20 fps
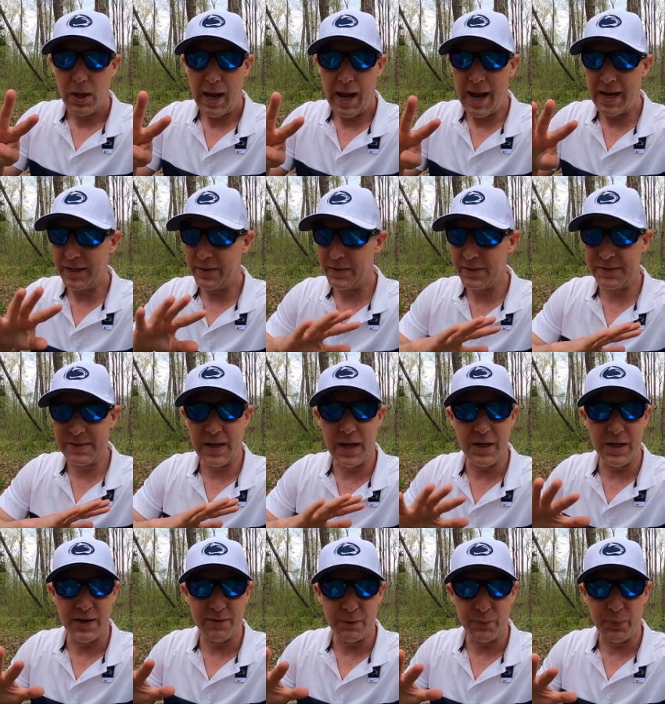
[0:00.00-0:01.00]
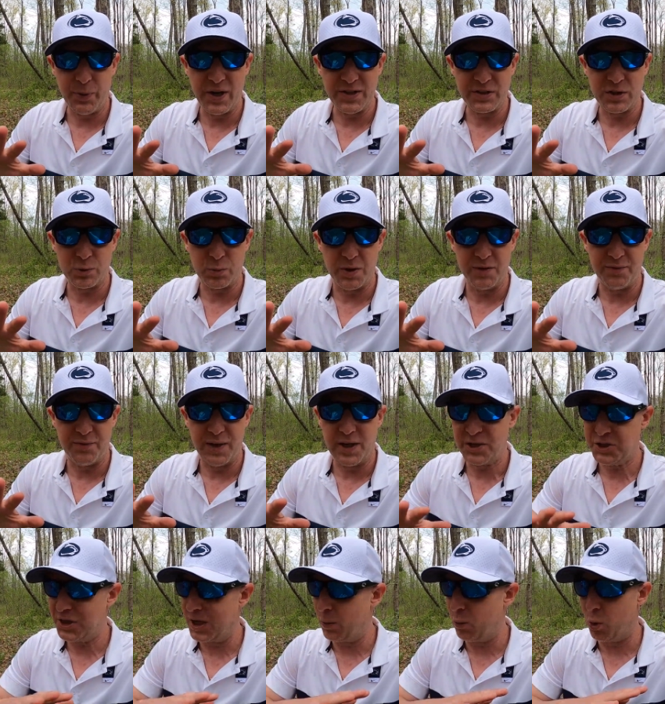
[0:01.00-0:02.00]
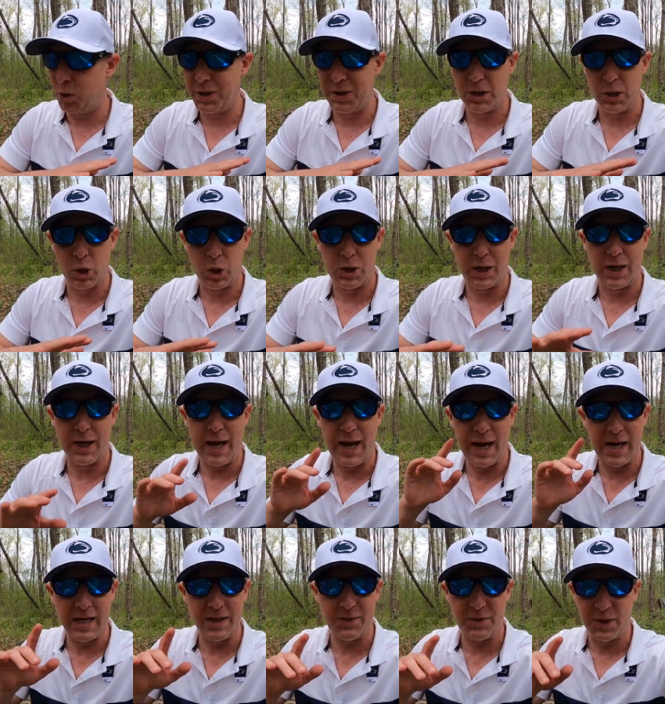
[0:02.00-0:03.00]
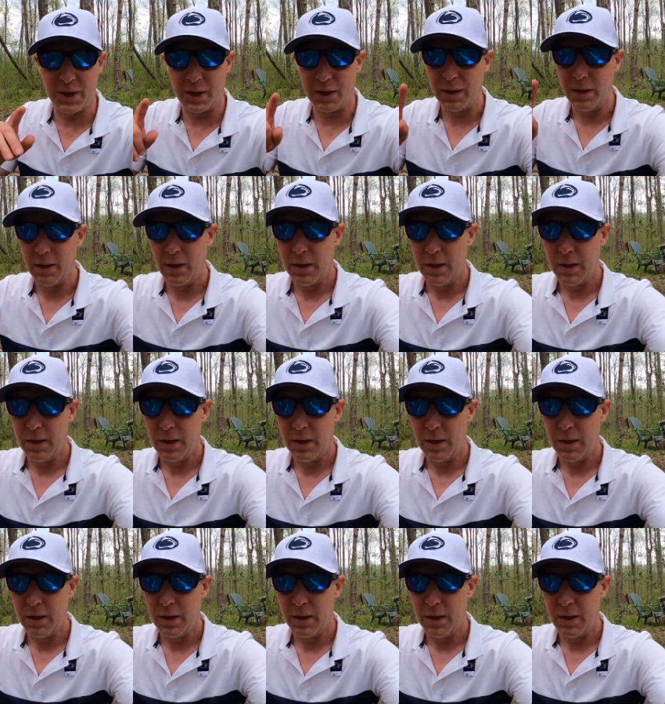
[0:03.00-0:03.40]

Out of the 10 different places we fished, they wouldn't look at anything.